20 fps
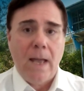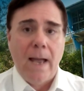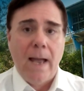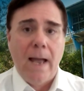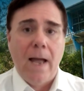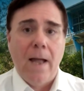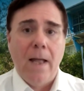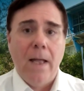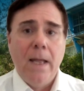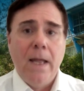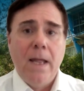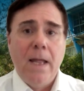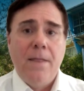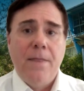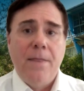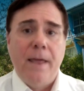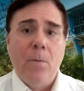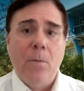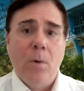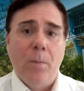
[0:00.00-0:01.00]

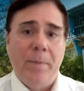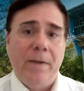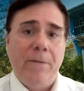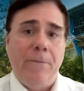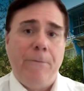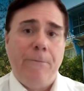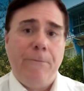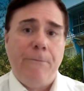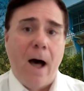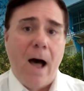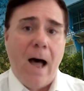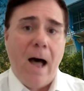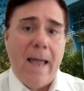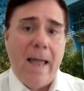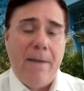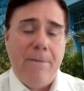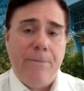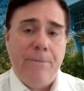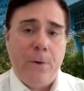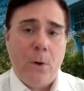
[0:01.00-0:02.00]
there will be
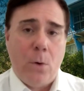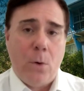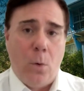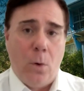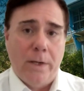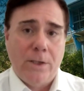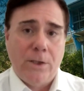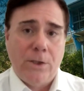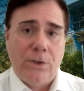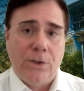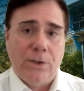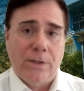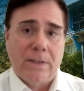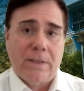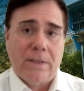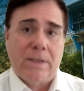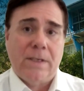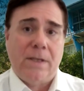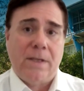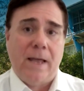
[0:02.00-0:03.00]
5
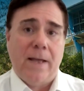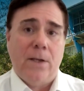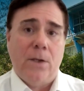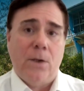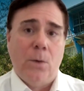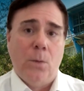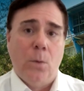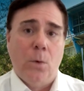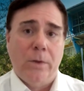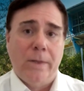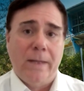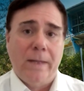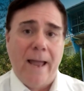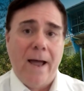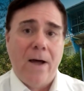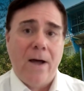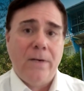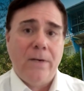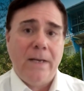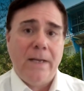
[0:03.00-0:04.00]
questions that you will
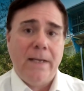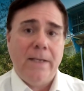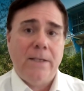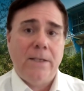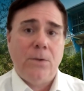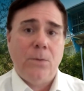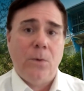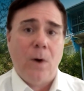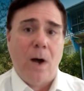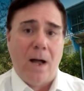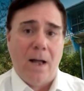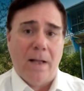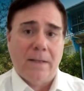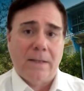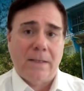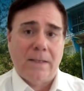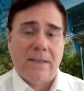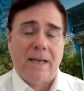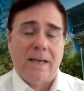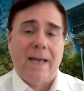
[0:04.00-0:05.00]
now need to
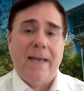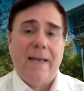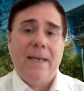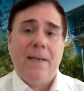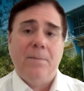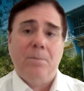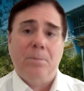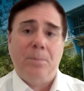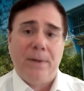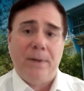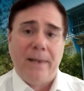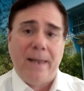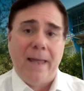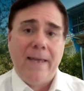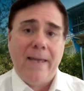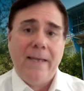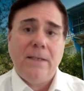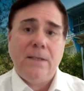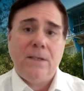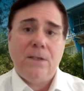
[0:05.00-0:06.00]
answer in
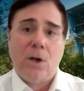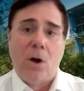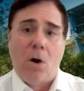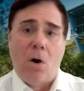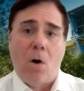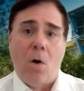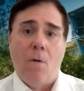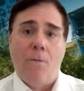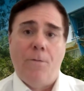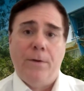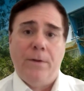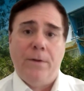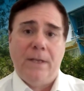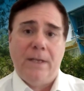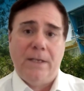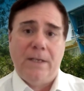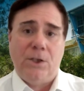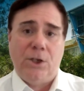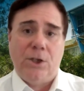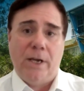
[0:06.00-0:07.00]
place of
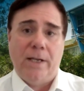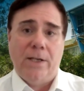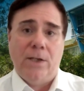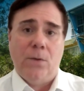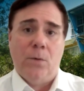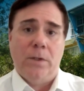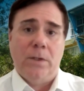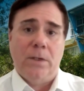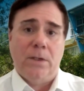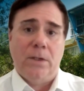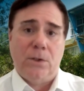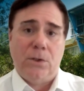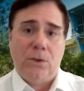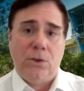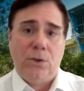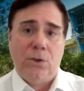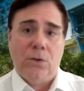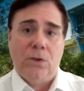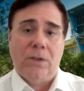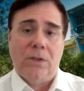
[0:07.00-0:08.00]
the Genuine
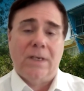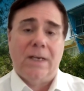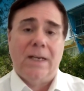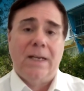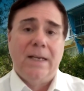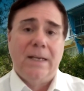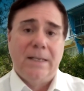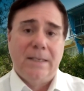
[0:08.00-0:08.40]
Student